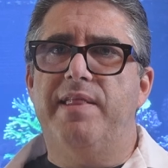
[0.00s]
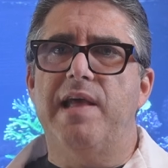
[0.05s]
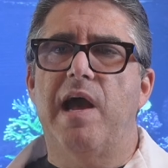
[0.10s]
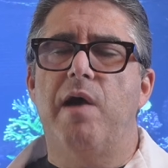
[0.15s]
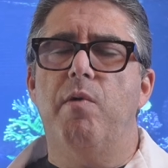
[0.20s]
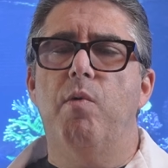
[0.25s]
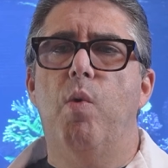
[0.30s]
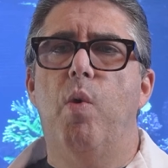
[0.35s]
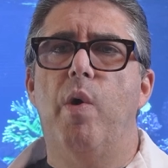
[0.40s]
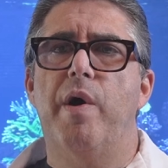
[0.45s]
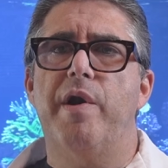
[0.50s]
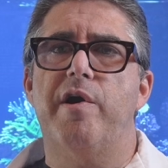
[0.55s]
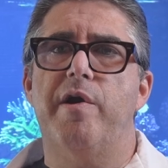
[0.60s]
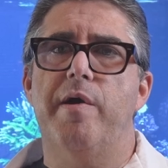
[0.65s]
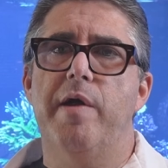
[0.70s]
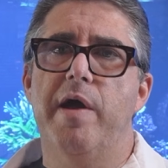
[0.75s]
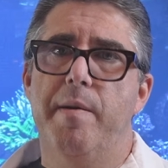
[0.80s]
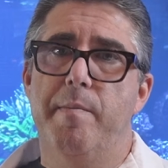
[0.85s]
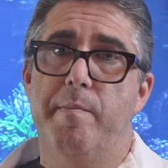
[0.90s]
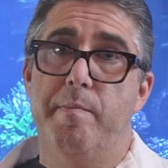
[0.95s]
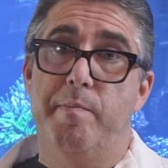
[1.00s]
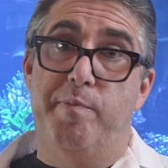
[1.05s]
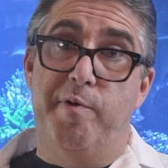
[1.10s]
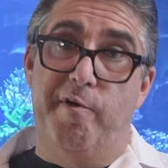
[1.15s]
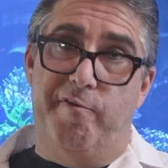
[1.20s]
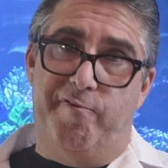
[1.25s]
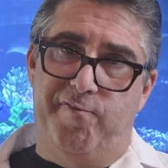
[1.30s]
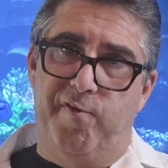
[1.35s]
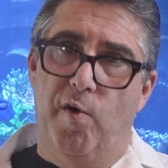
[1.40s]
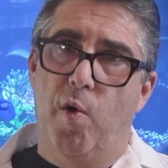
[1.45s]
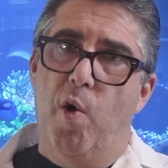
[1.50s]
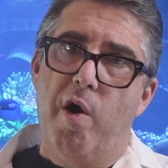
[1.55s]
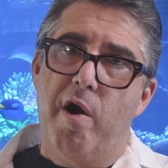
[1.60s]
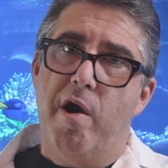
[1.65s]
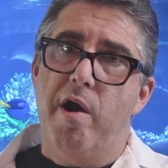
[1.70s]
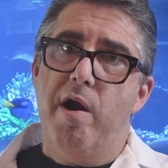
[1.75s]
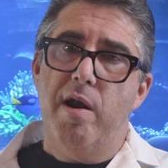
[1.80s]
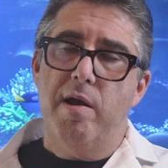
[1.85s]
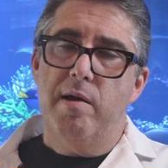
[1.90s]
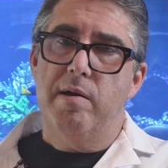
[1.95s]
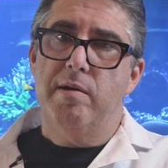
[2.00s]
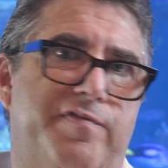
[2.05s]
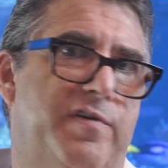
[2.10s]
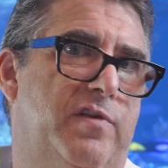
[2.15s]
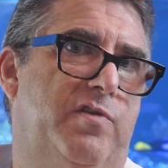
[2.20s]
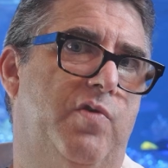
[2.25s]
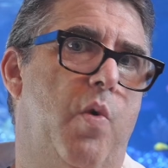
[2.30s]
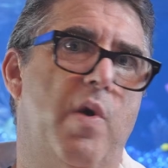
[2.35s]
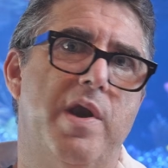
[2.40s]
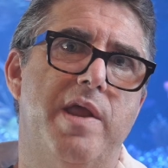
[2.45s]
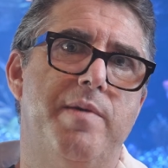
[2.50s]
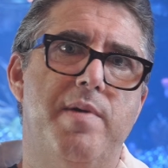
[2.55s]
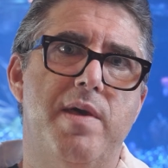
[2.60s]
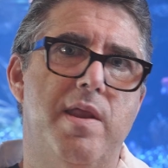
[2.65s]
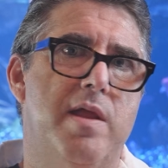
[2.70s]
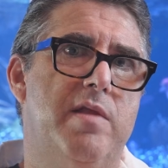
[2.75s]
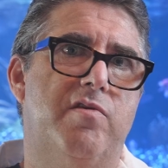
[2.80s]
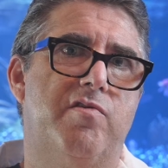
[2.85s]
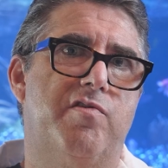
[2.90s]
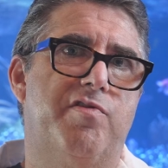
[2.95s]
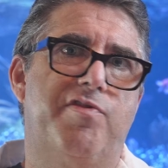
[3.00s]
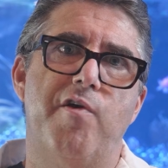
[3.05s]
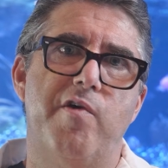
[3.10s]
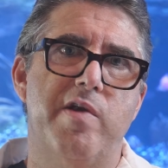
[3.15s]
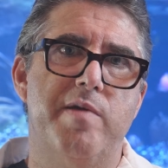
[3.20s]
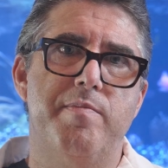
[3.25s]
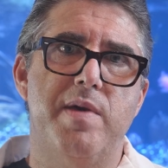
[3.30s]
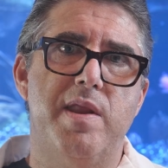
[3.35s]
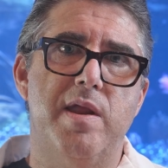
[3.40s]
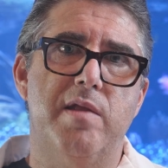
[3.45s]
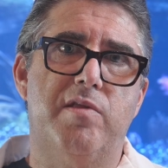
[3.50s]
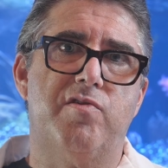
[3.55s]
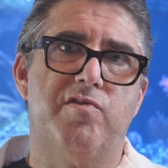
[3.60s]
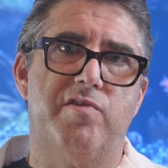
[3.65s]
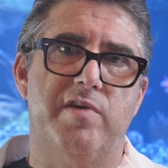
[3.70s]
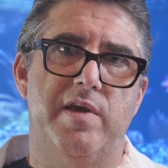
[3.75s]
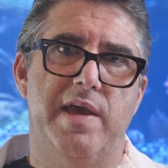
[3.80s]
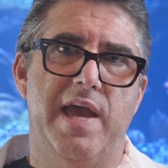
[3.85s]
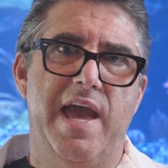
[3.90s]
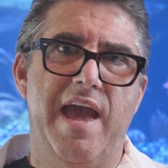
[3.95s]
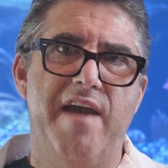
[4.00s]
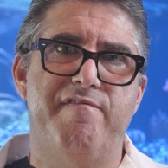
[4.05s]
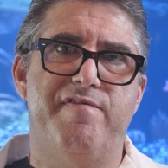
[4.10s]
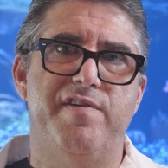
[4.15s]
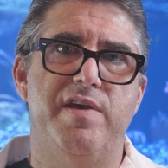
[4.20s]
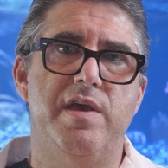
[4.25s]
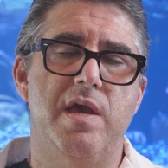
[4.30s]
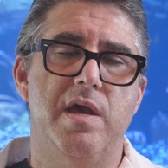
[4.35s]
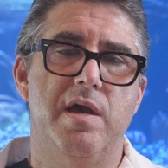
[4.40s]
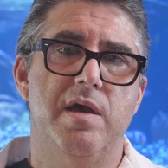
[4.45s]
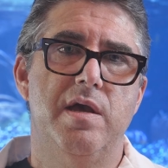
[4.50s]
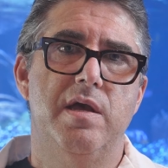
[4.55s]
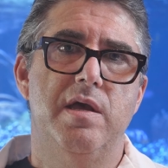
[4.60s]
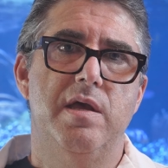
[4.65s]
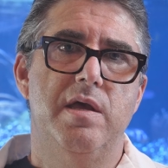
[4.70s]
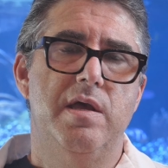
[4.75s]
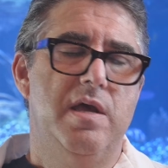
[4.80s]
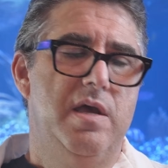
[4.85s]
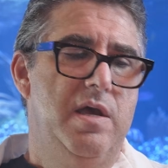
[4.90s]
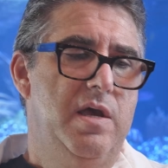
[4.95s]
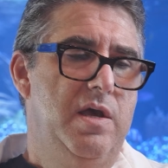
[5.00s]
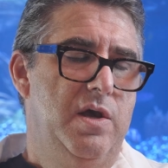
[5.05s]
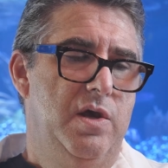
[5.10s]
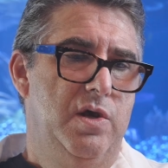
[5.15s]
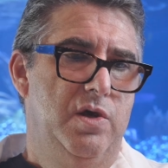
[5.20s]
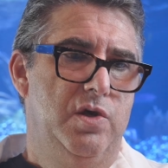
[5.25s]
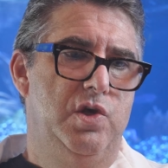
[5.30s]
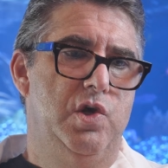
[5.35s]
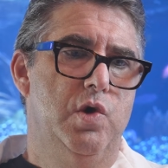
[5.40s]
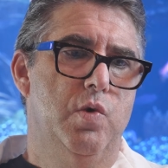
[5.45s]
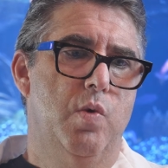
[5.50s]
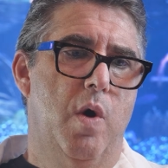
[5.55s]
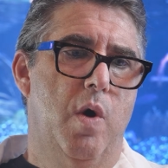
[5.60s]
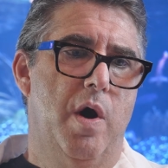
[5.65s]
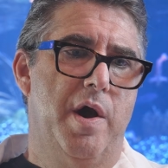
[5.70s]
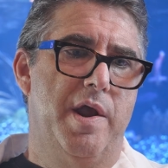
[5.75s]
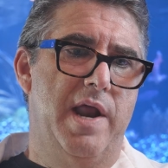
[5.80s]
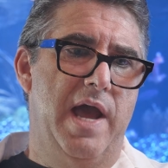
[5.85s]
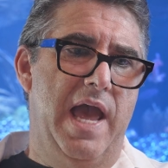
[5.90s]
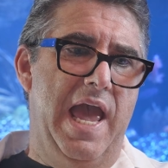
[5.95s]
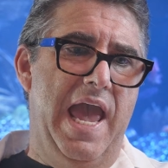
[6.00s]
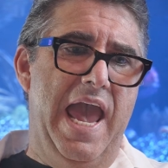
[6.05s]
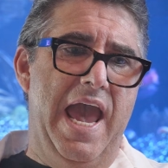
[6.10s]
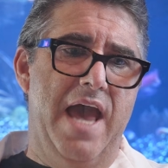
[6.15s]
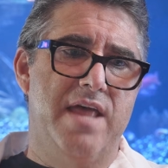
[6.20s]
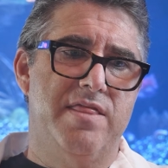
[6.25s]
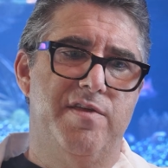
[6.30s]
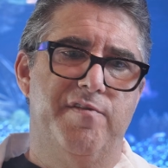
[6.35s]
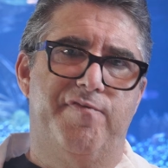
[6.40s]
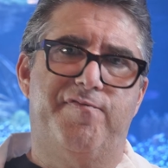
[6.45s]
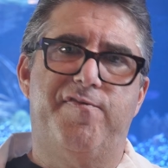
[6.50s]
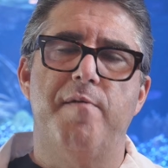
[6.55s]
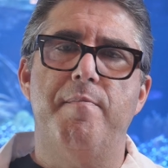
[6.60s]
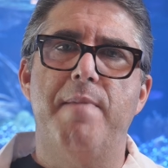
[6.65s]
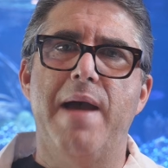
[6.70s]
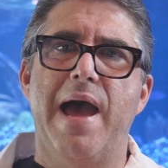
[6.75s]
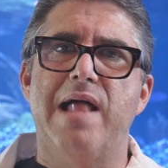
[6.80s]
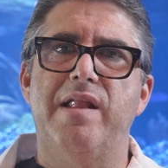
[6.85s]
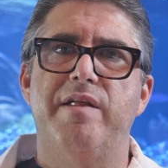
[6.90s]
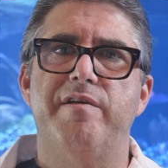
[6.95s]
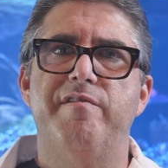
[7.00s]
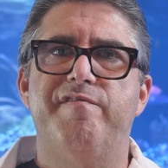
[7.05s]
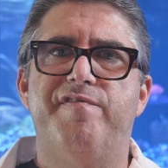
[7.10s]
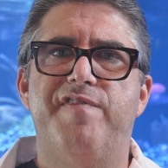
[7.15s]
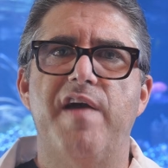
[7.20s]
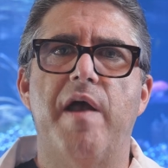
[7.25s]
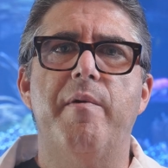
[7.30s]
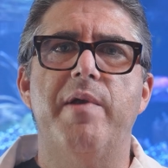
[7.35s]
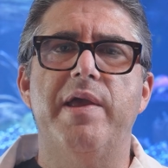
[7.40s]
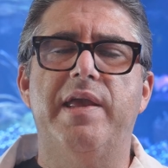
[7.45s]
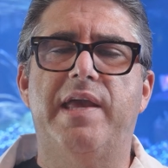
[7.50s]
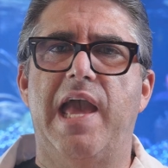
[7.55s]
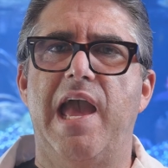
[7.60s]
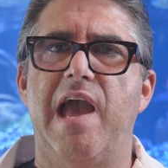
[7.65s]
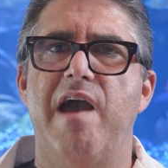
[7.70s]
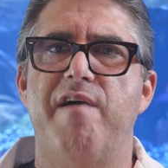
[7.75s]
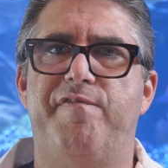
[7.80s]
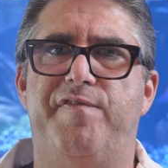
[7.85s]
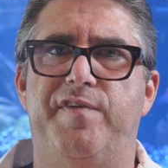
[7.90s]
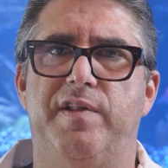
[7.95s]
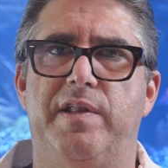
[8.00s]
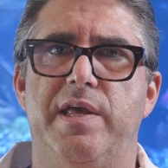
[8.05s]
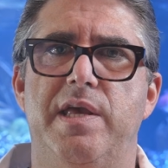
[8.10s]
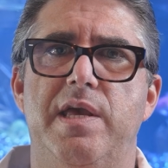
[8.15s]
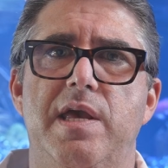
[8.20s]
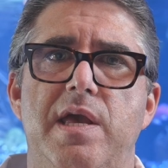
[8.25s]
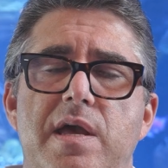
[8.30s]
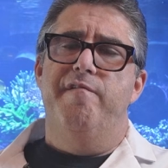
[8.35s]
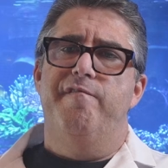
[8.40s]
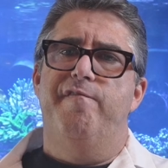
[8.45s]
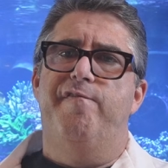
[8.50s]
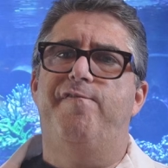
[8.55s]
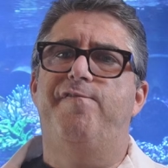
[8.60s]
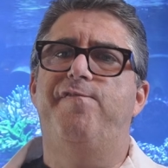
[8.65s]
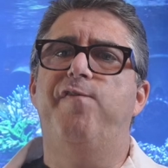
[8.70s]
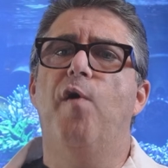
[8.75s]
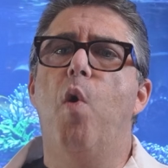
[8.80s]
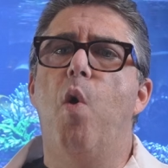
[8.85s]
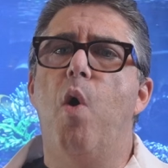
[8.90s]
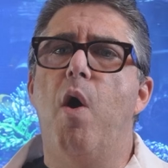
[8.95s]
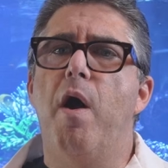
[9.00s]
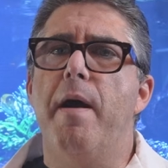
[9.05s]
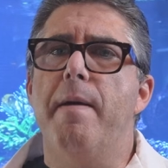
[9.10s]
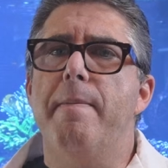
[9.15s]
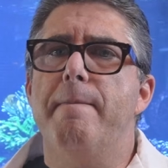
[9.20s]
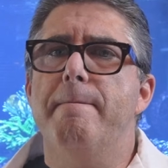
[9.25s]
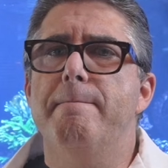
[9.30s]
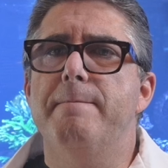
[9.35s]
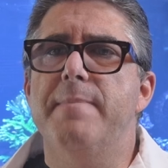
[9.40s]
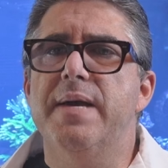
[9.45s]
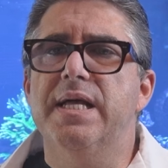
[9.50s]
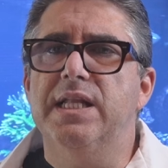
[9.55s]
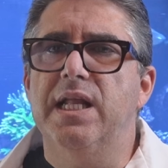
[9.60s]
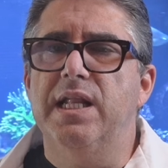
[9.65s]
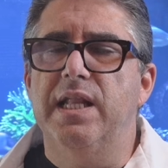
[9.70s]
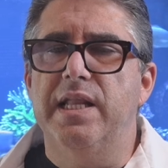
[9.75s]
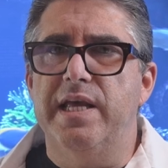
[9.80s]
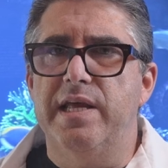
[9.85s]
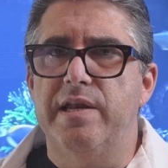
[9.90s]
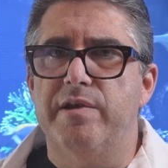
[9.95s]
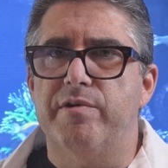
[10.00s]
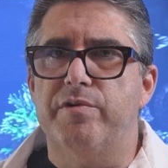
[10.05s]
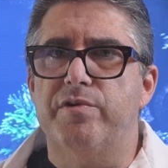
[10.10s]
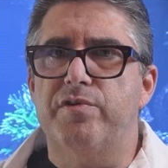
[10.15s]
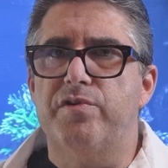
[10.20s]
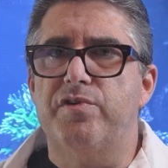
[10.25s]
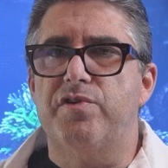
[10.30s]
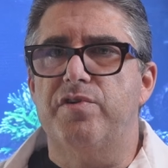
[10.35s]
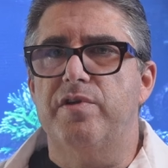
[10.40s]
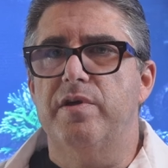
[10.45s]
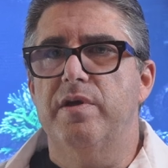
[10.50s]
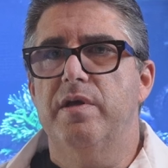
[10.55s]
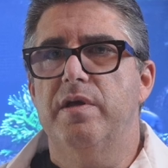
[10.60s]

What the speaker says: that water before for 20 minutes, 30 minutes, heavy. You want to add the formalin very carefully, 4 milliliters